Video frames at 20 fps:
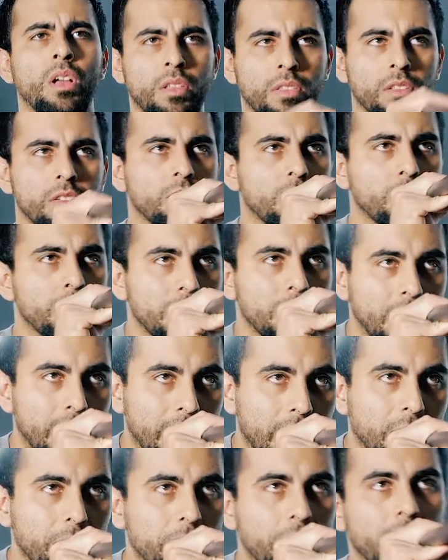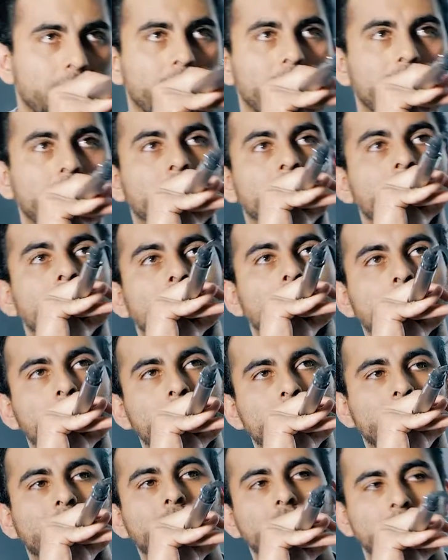There's always a game plan, and you
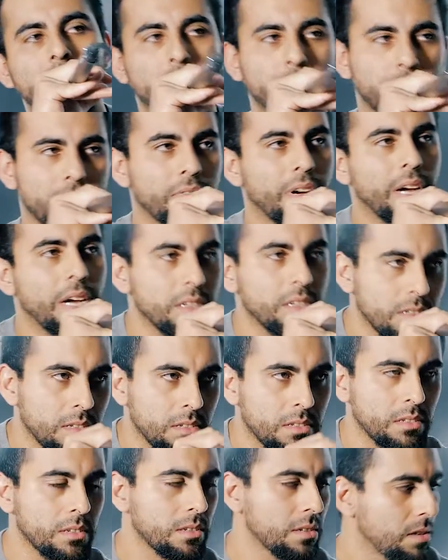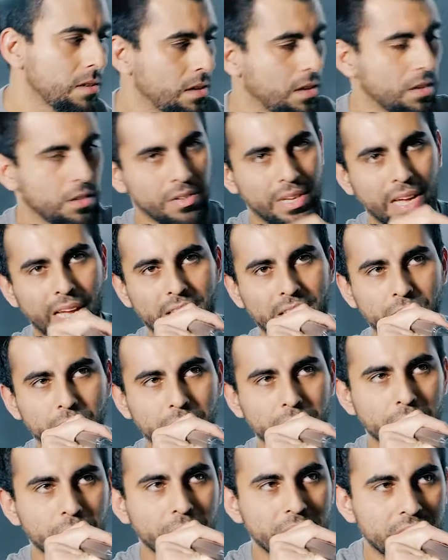always have to improvise. You got to re
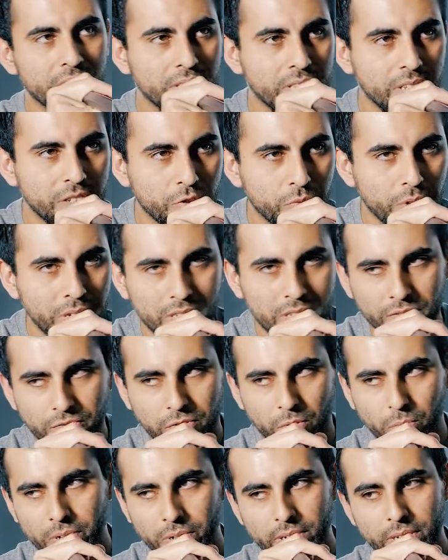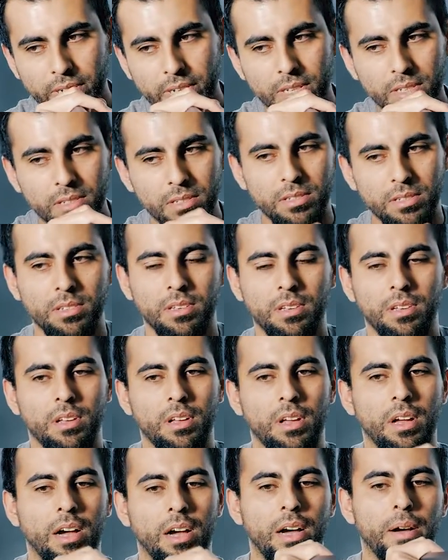read the situation for what it is.
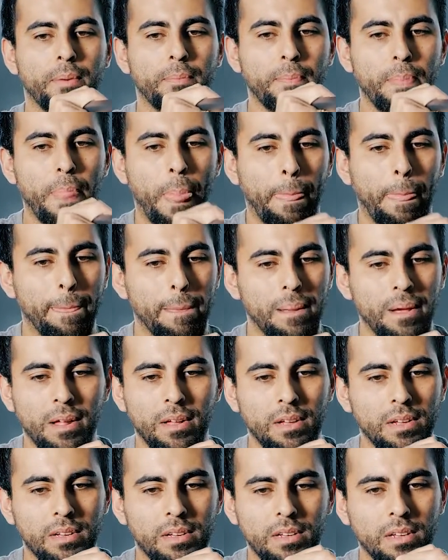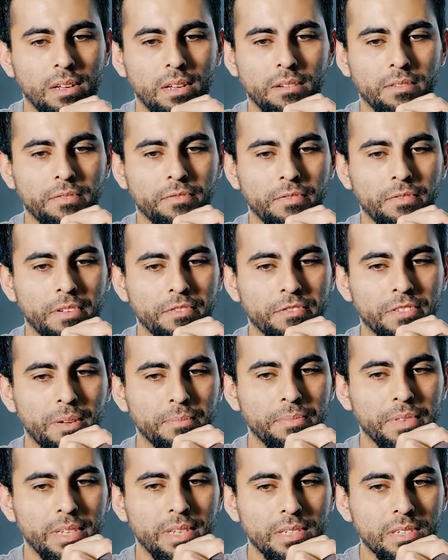Um, if if
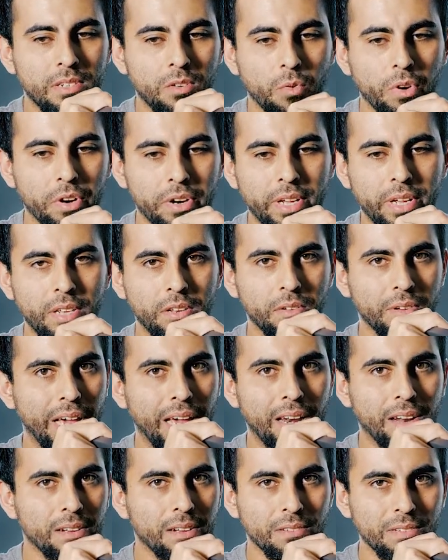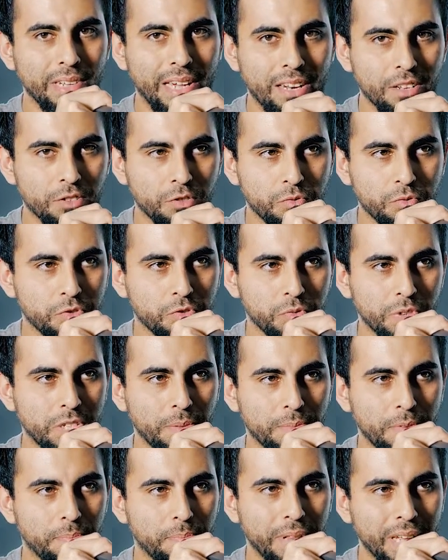something isn't working, you gotta you gotta switch
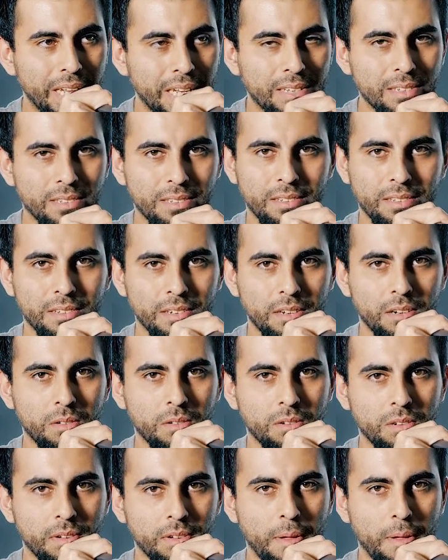up the plays, you know,